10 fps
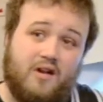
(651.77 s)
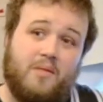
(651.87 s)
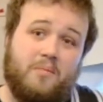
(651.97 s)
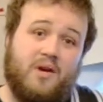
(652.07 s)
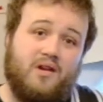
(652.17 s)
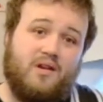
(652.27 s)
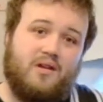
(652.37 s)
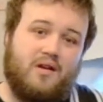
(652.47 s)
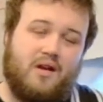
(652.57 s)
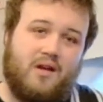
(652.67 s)
But
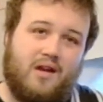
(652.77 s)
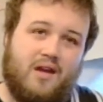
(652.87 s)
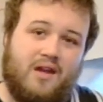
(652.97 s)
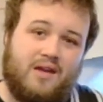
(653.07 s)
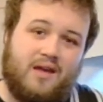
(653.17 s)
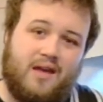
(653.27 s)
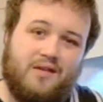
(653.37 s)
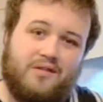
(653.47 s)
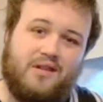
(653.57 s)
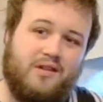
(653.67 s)
he
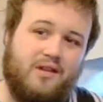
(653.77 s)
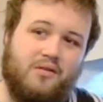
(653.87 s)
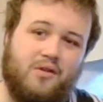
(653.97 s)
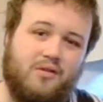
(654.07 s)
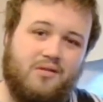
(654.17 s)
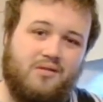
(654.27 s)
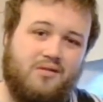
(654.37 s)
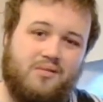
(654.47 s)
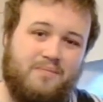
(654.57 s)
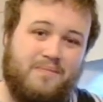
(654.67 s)
says, God's
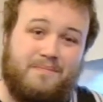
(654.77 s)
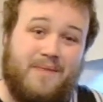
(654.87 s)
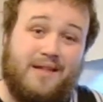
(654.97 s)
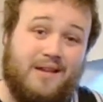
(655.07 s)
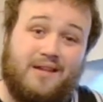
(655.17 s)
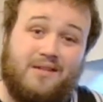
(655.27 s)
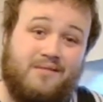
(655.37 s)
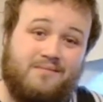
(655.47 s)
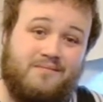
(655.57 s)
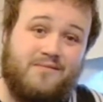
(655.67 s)
basically,
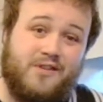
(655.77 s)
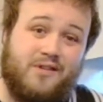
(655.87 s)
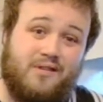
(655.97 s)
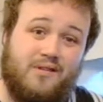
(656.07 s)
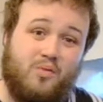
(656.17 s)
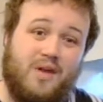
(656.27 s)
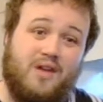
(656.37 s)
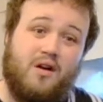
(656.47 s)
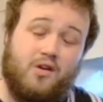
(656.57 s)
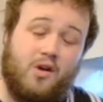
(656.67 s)
just because we
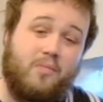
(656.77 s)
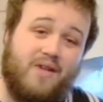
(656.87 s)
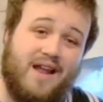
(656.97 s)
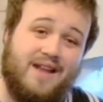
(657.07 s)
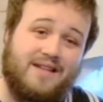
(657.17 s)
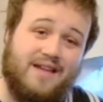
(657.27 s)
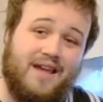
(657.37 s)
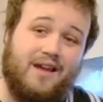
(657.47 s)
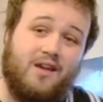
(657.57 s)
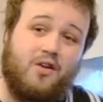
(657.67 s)
can't comprehend it
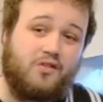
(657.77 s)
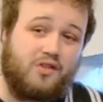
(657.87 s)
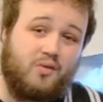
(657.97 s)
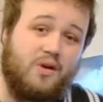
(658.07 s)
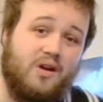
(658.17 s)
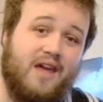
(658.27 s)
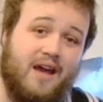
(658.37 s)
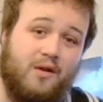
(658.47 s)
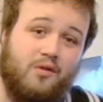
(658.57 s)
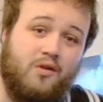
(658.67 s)
here, God can work it
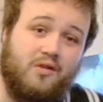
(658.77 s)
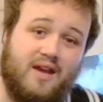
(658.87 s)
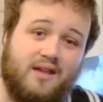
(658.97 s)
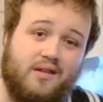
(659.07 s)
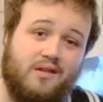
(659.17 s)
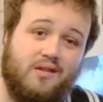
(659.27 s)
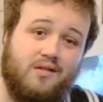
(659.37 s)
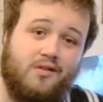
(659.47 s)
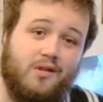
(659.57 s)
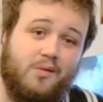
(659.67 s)
out.
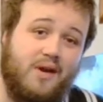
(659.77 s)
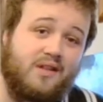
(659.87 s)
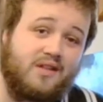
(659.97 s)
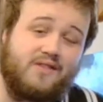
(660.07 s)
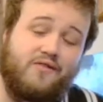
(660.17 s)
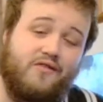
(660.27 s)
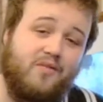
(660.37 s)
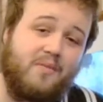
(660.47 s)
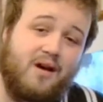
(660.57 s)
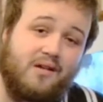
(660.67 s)
God's ways are different
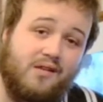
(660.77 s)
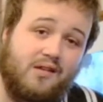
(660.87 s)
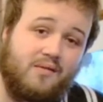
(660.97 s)
from ours.